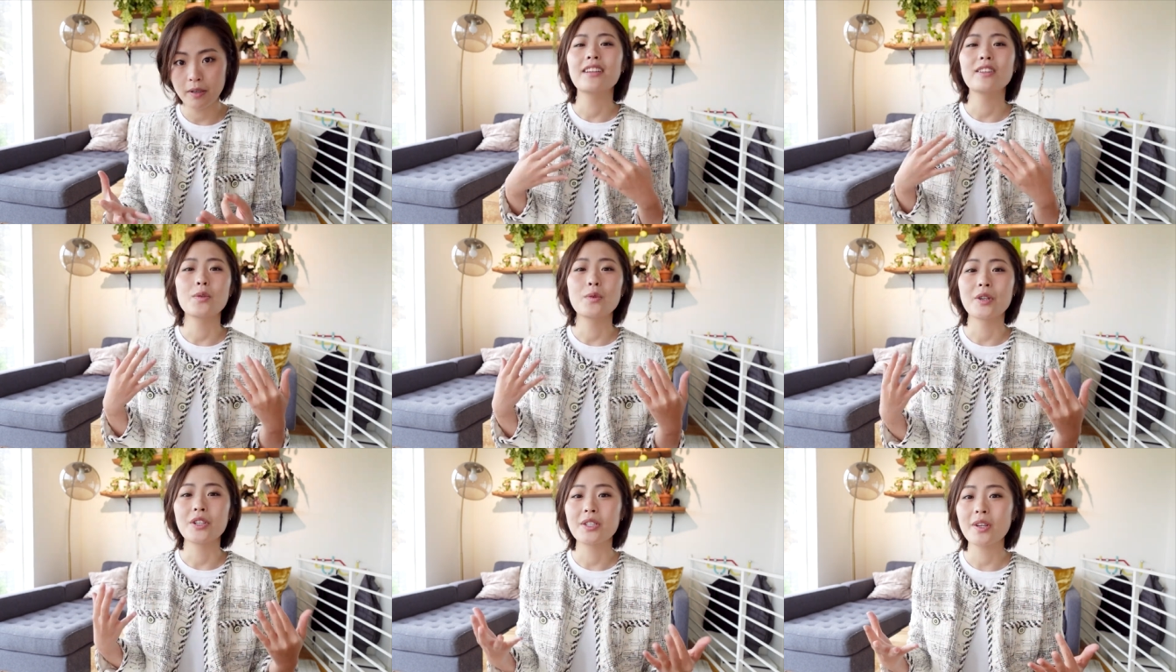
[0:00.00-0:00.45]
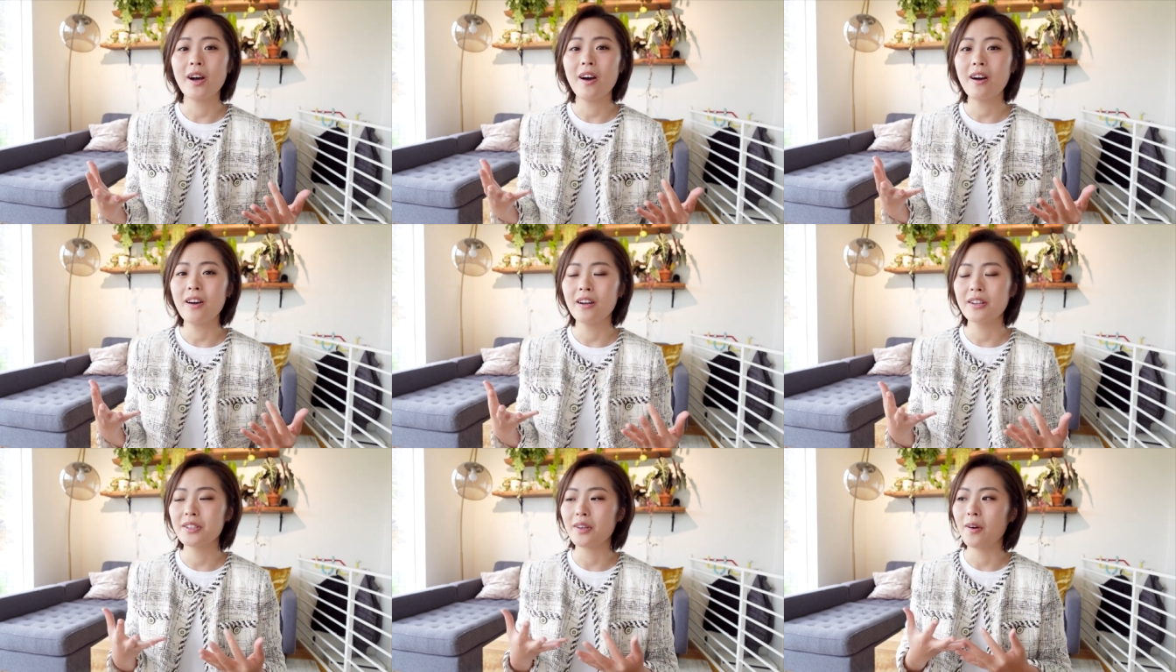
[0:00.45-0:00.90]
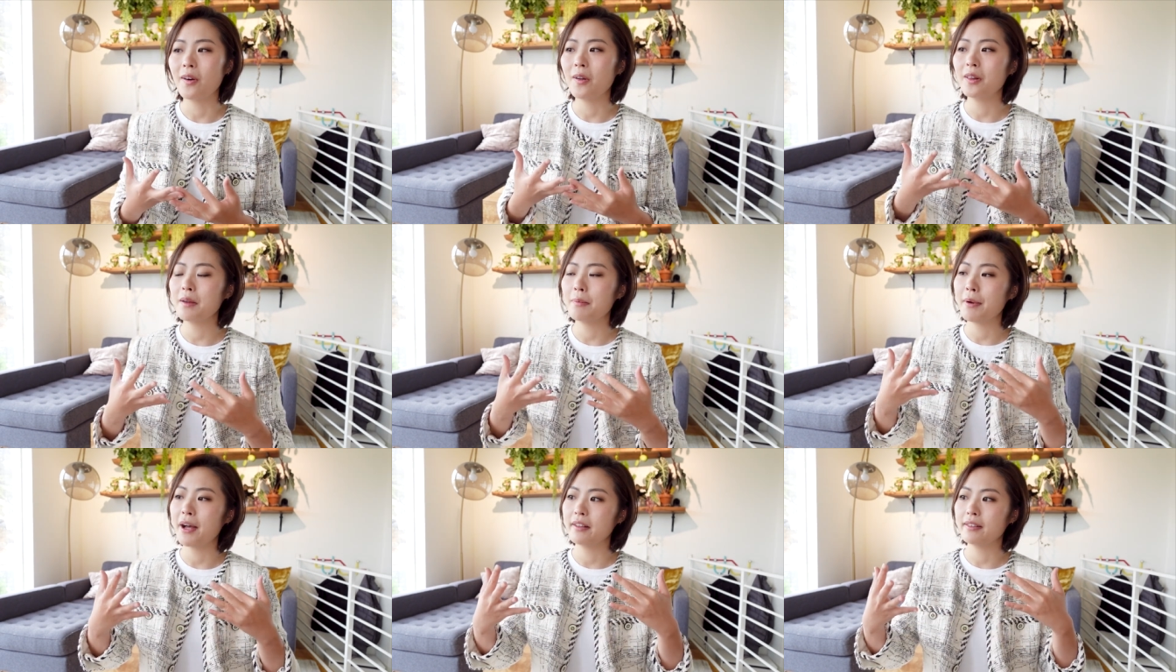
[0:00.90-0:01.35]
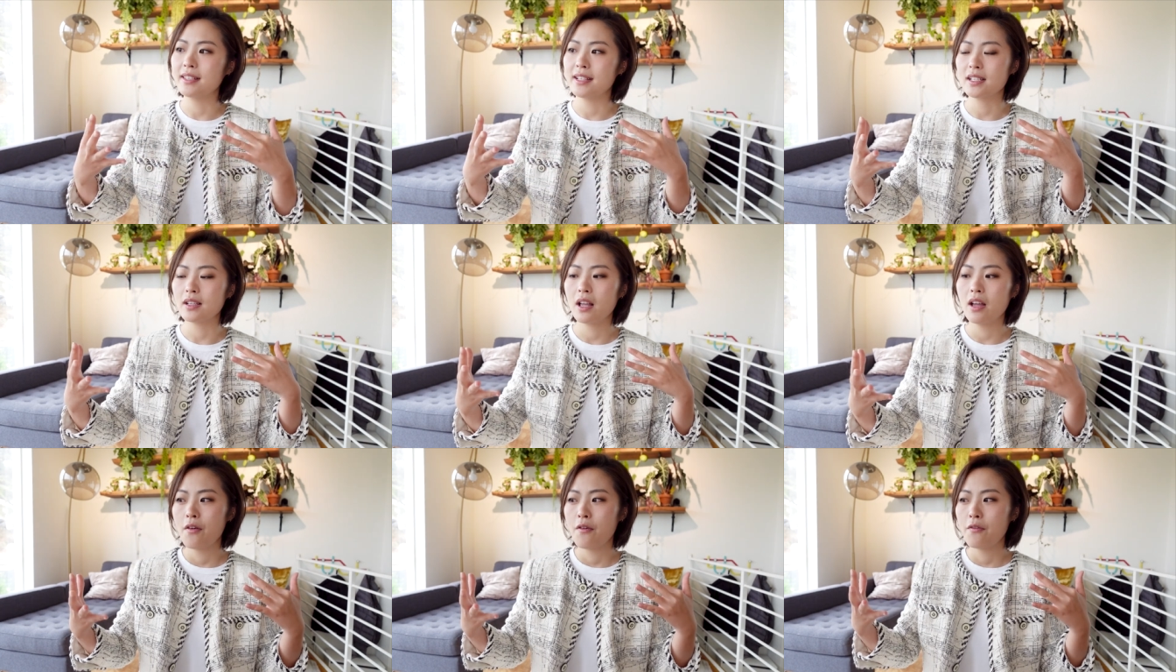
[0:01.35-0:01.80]
And you were taught all about
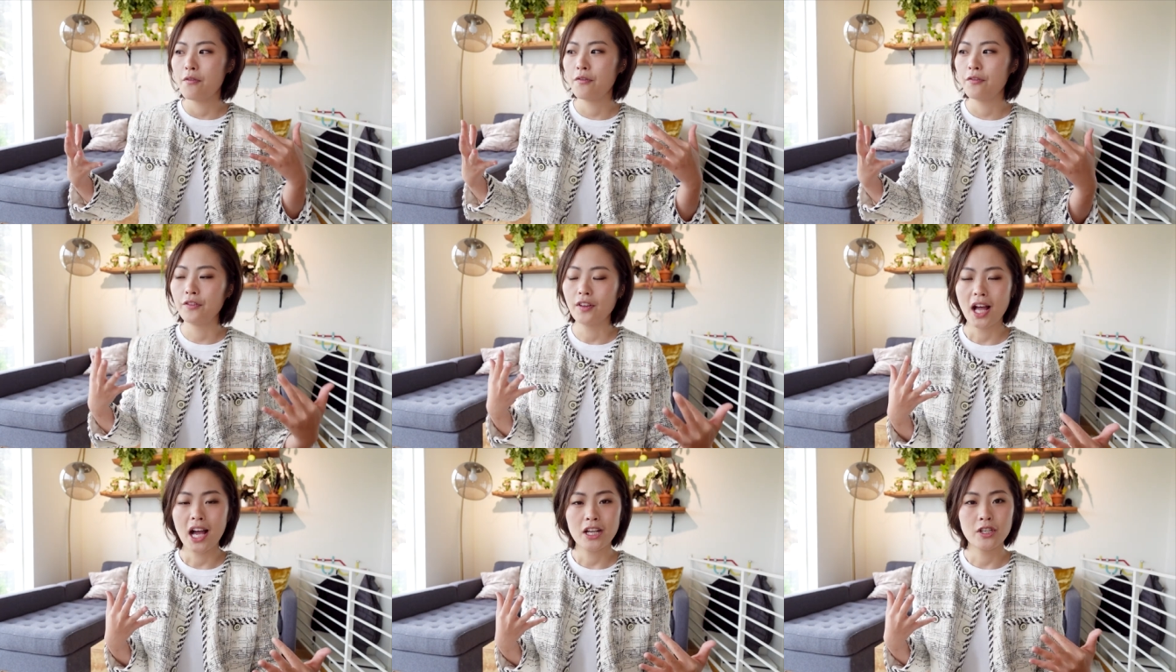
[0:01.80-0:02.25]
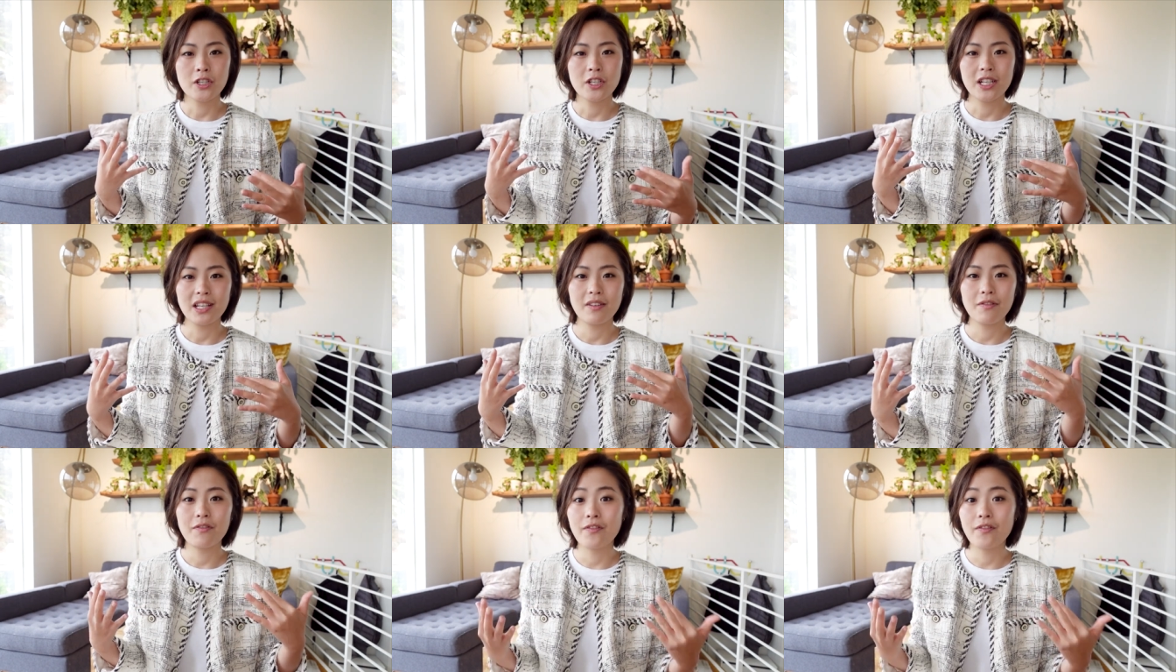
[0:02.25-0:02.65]
this flashy,